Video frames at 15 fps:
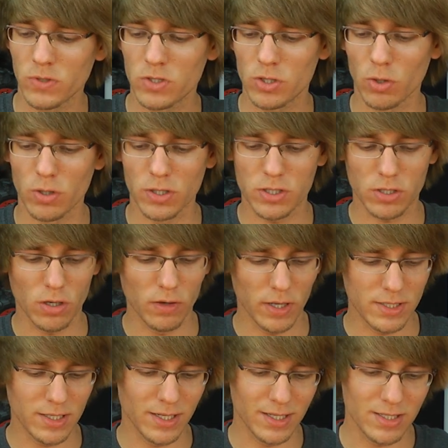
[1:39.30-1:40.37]
so let's start
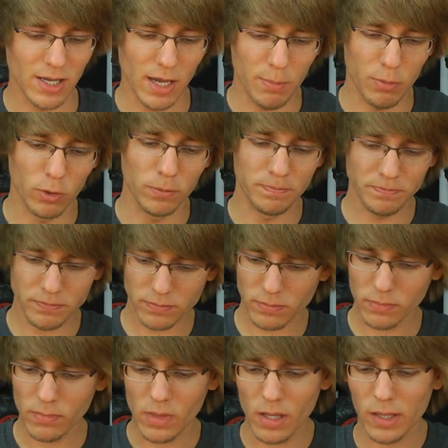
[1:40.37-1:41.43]
as an example,
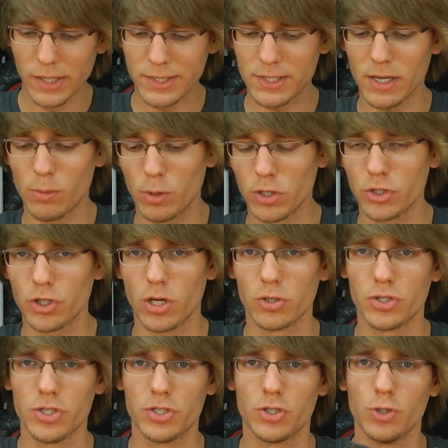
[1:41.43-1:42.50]
let's say I want to charge
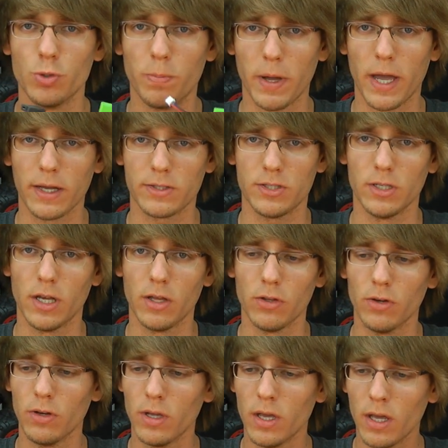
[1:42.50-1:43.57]
these two packs
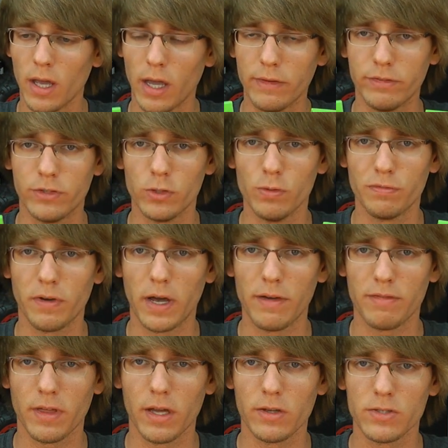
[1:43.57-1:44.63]
together. I have two
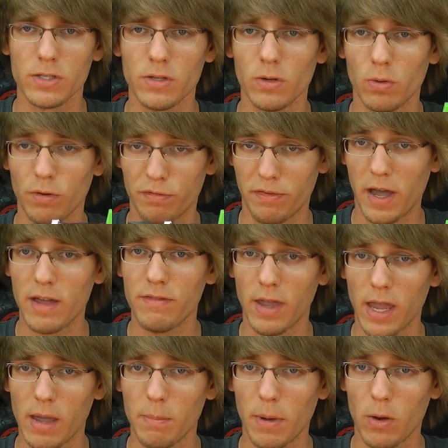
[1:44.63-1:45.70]
5,000 or 5
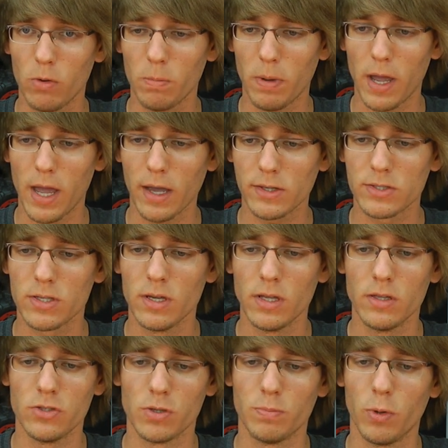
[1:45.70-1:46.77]
amp hour packs.
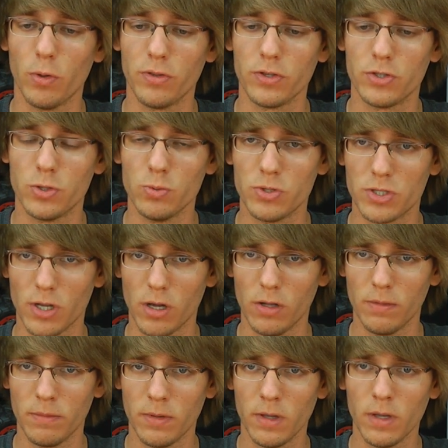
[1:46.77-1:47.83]
These are both a 2 cell.